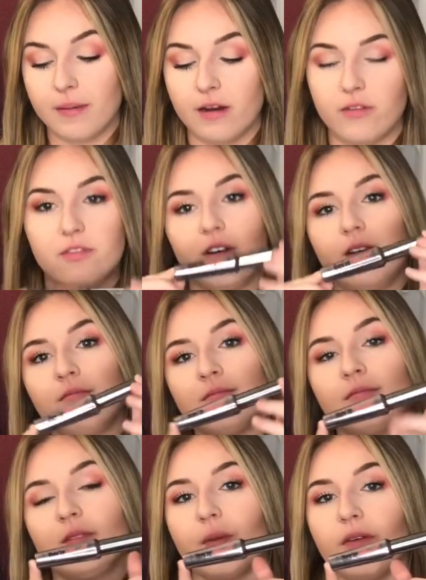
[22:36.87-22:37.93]
Benefit,
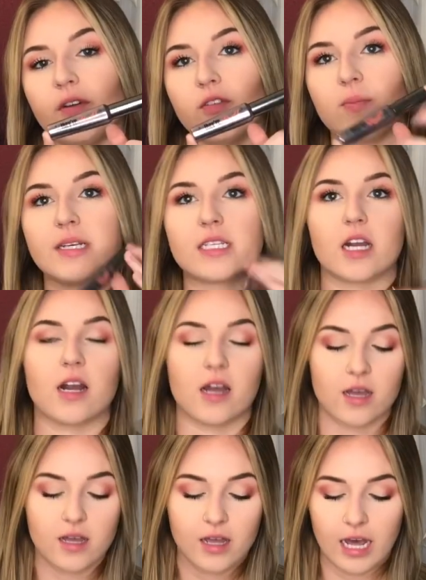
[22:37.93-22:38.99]
my favorite mascara.